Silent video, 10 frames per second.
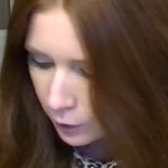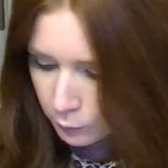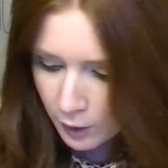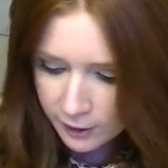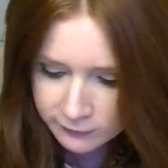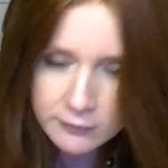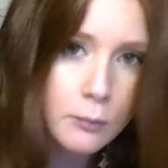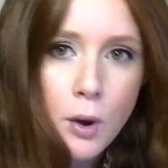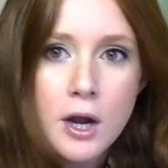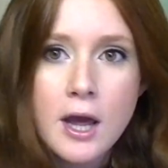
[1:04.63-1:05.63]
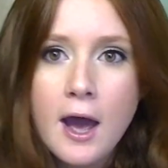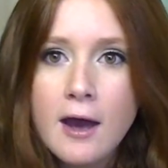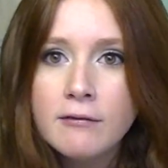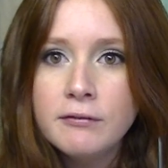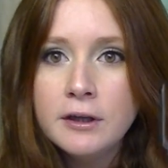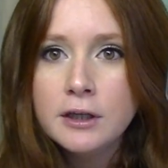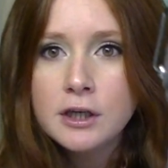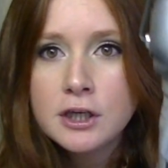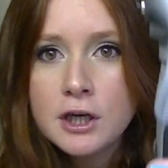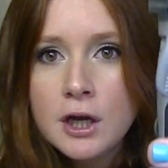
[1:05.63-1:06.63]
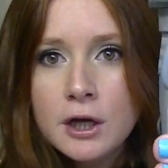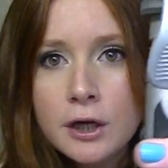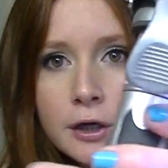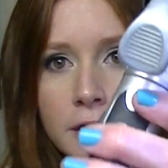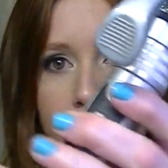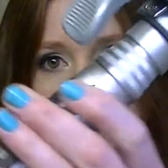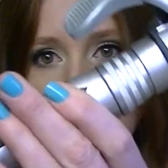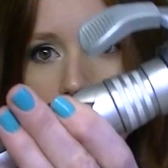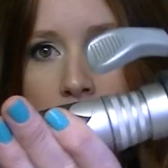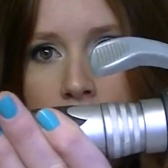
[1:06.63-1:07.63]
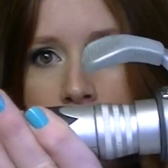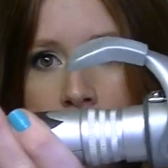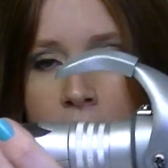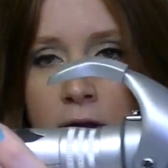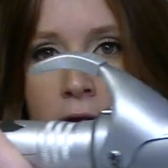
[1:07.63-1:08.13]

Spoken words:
Rusk 1 1/2 inch curling iron.